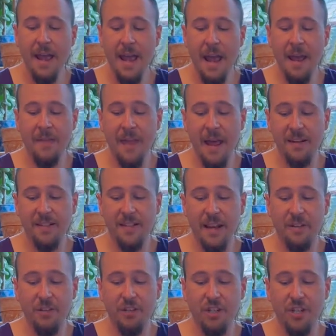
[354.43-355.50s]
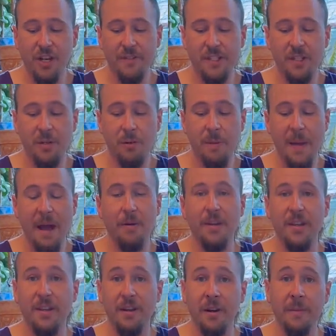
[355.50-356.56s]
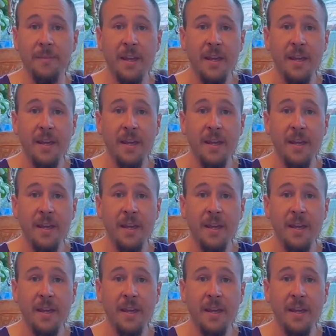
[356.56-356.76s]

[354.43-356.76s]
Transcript: and that center shifts to about here.